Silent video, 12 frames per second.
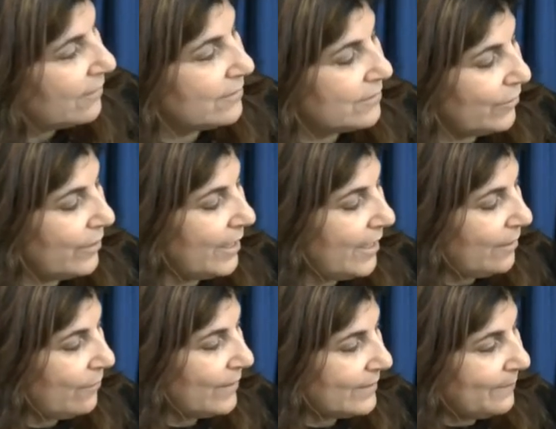So he
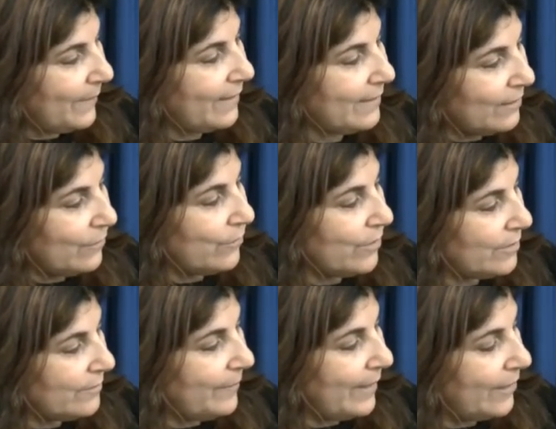was piling
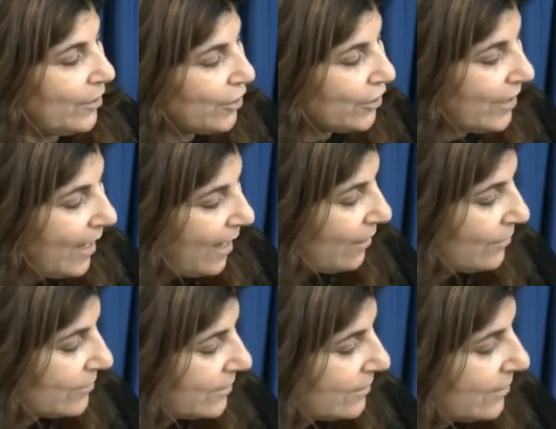wood by her
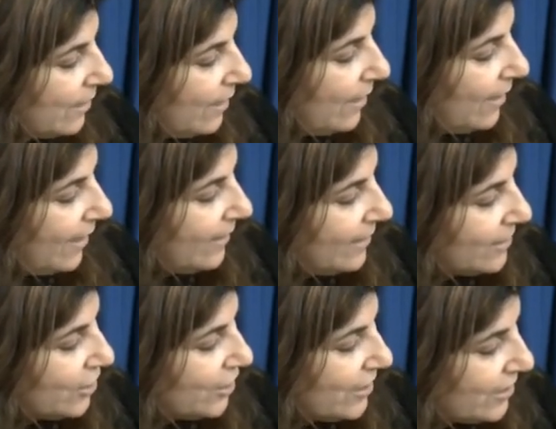house, and then
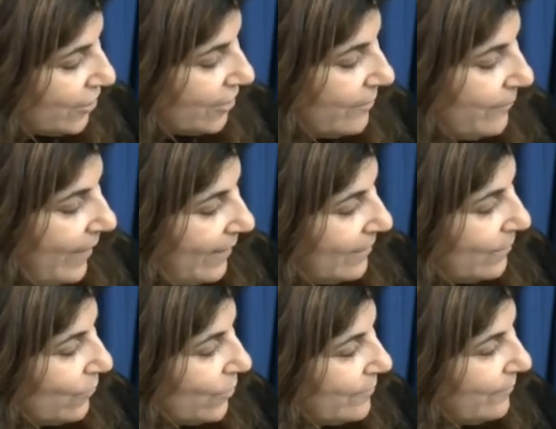she started piling
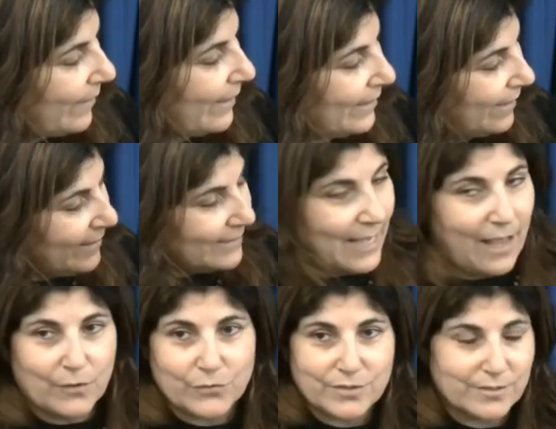wood by his
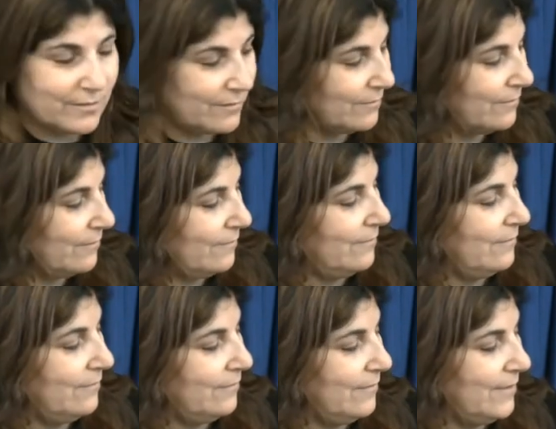house.
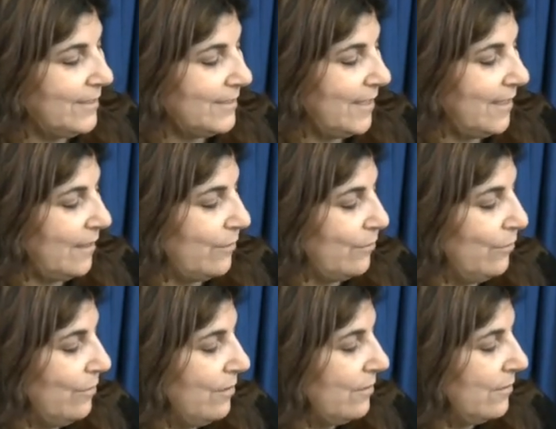That's kind of
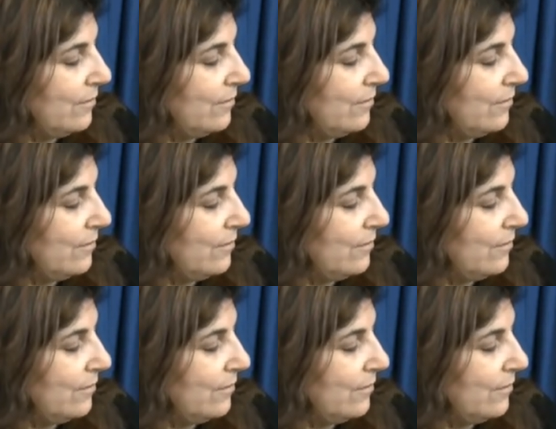cool.